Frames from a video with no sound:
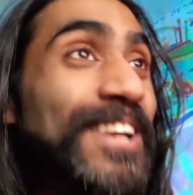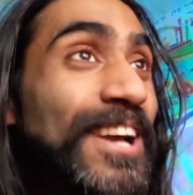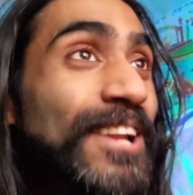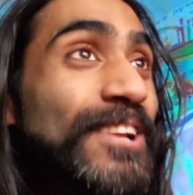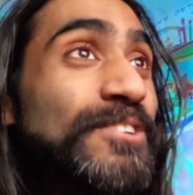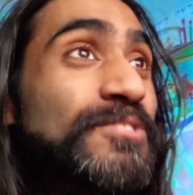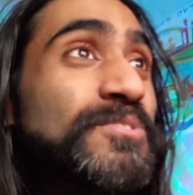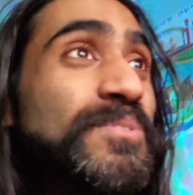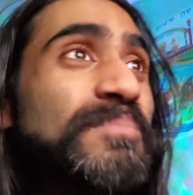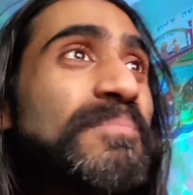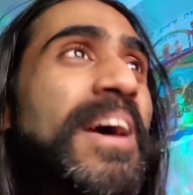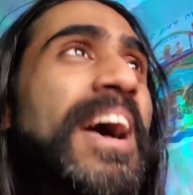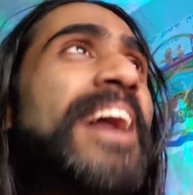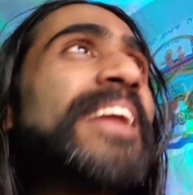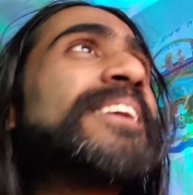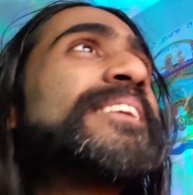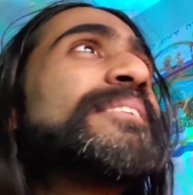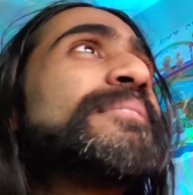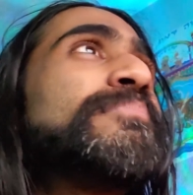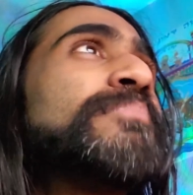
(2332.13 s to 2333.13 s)
kind of
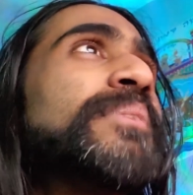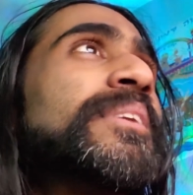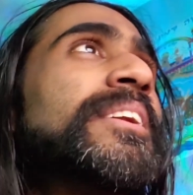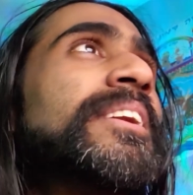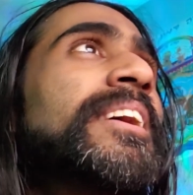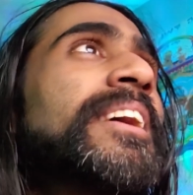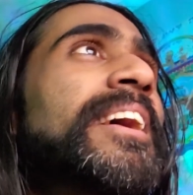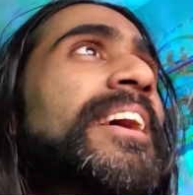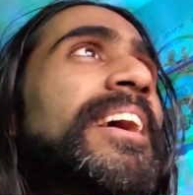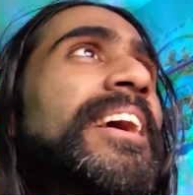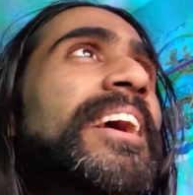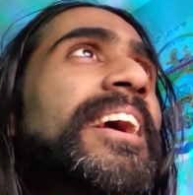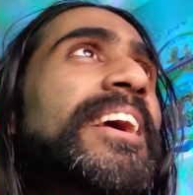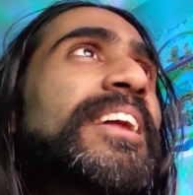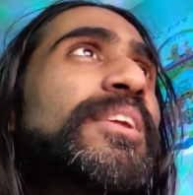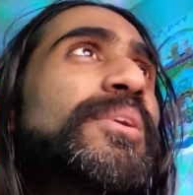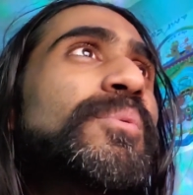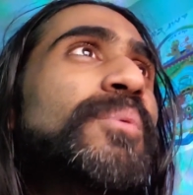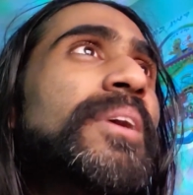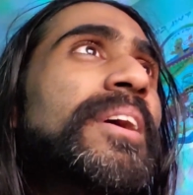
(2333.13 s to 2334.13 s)
dramatic, but
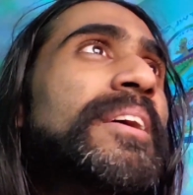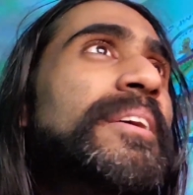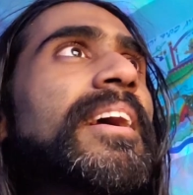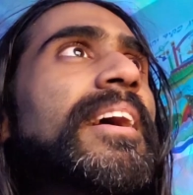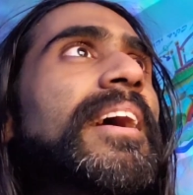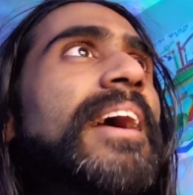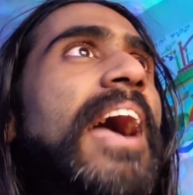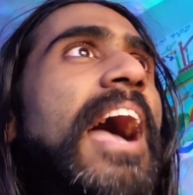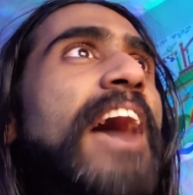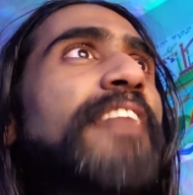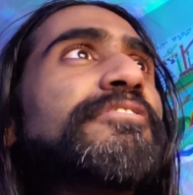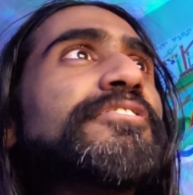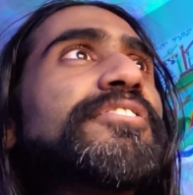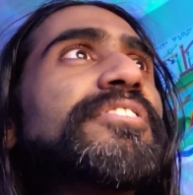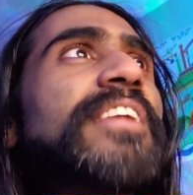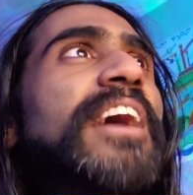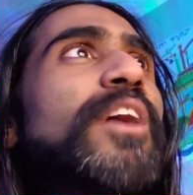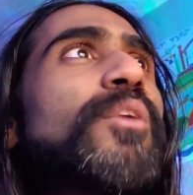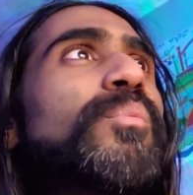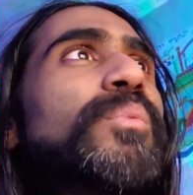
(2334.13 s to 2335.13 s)
anyway. After
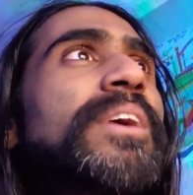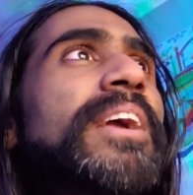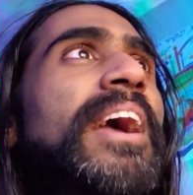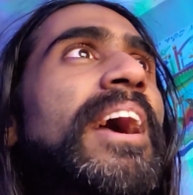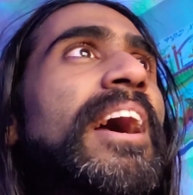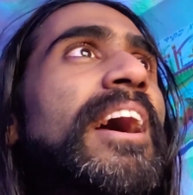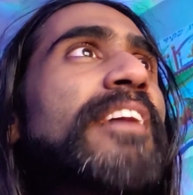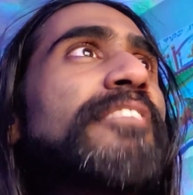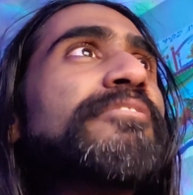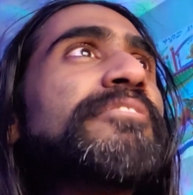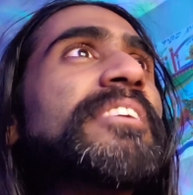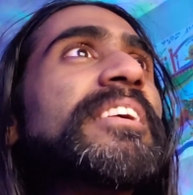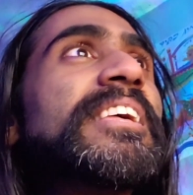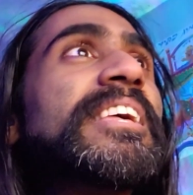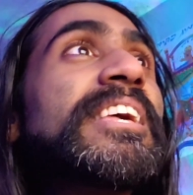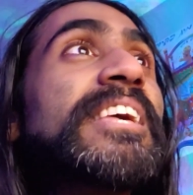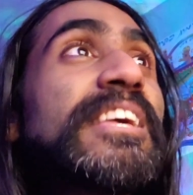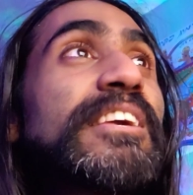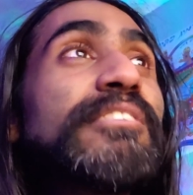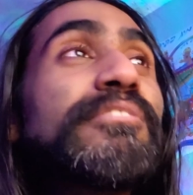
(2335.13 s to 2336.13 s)
that, we have
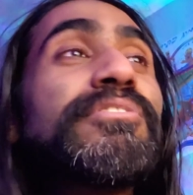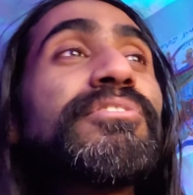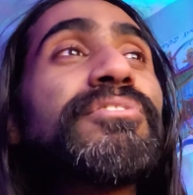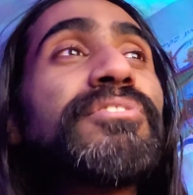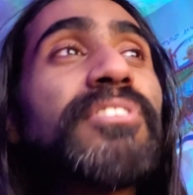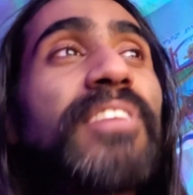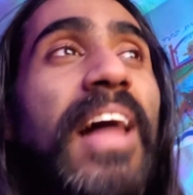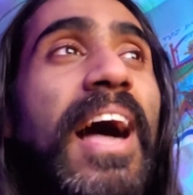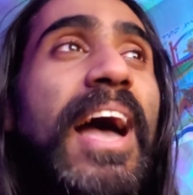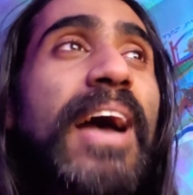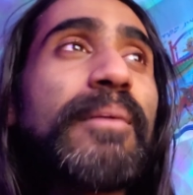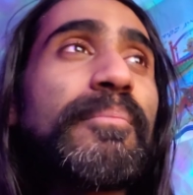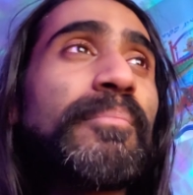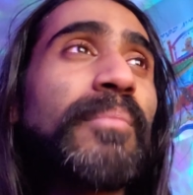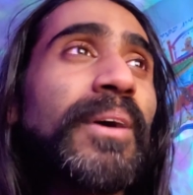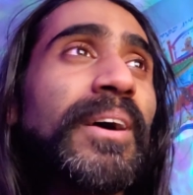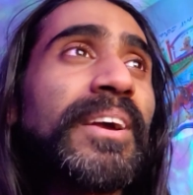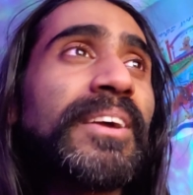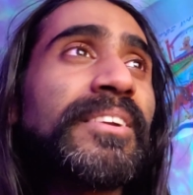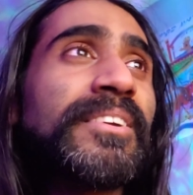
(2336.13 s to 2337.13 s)
E flat
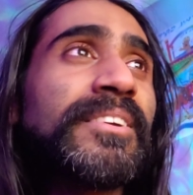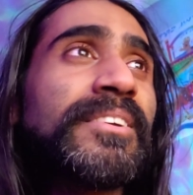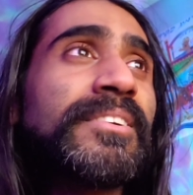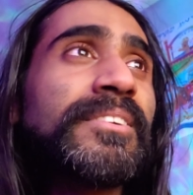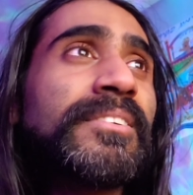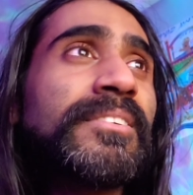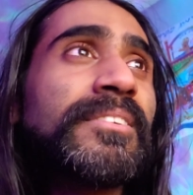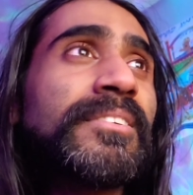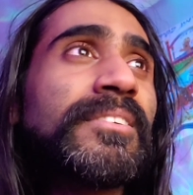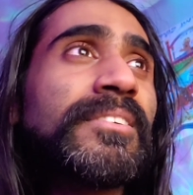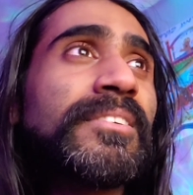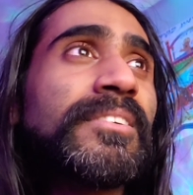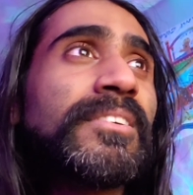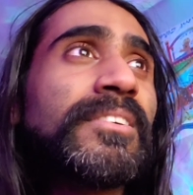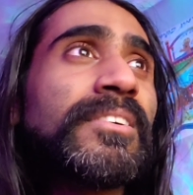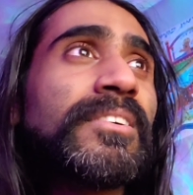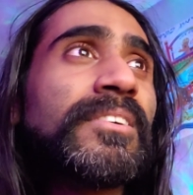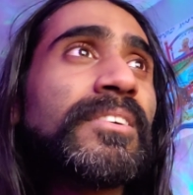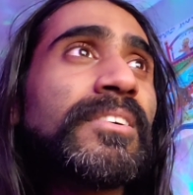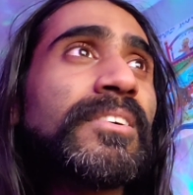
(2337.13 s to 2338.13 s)
minor,
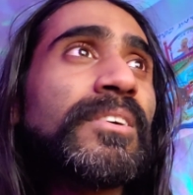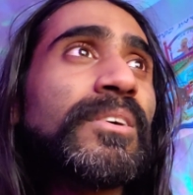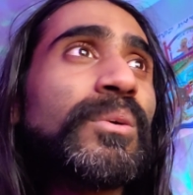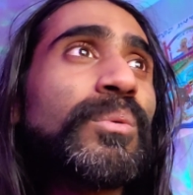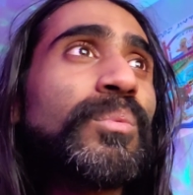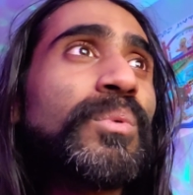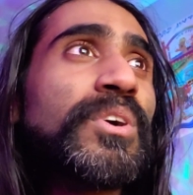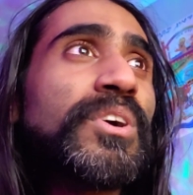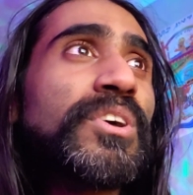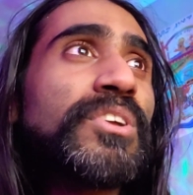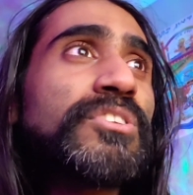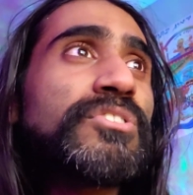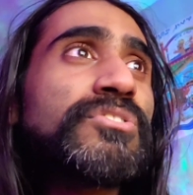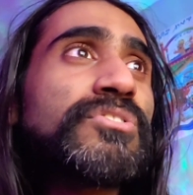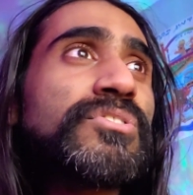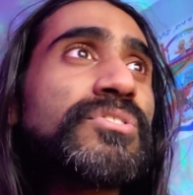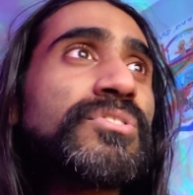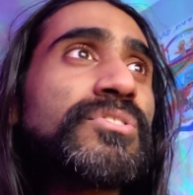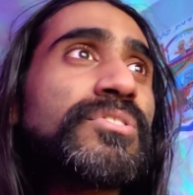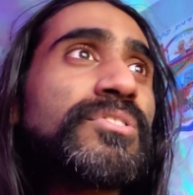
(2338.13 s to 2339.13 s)
which
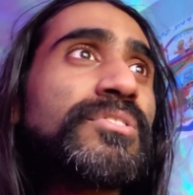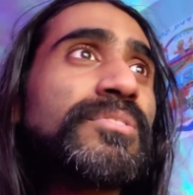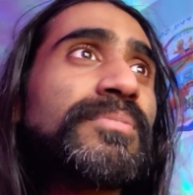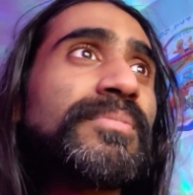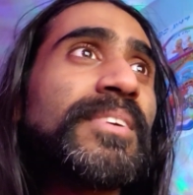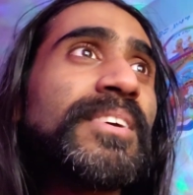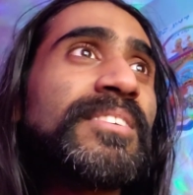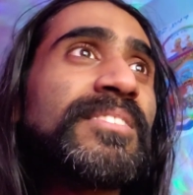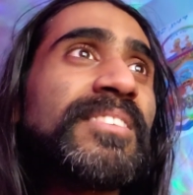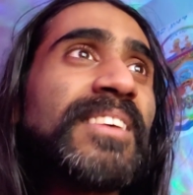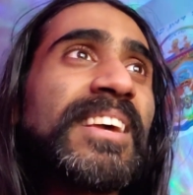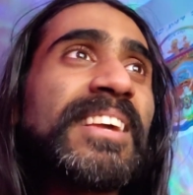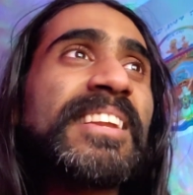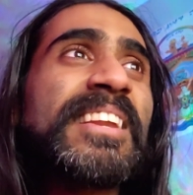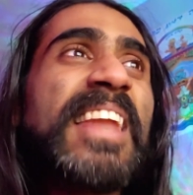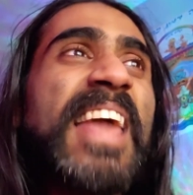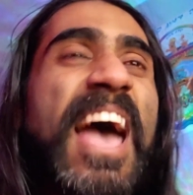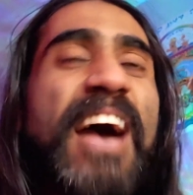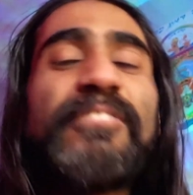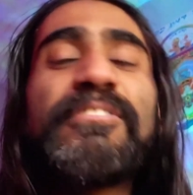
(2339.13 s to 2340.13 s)
is like
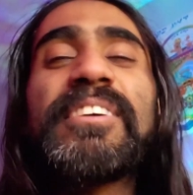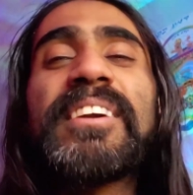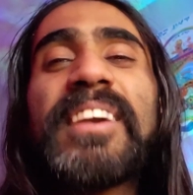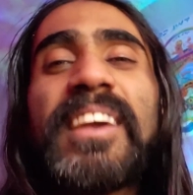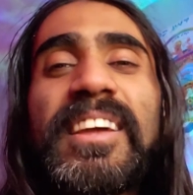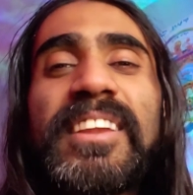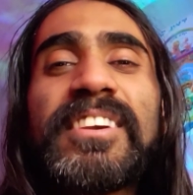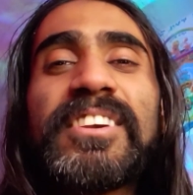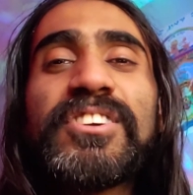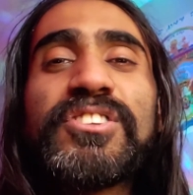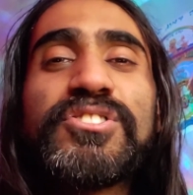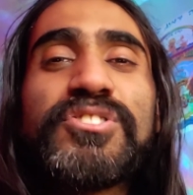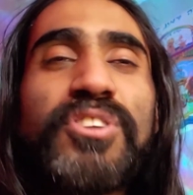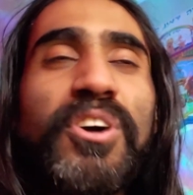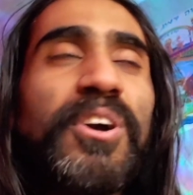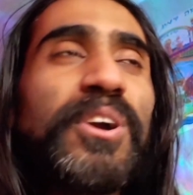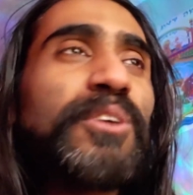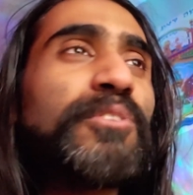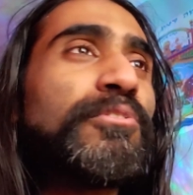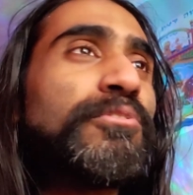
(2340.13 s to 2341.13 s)
navigating a dark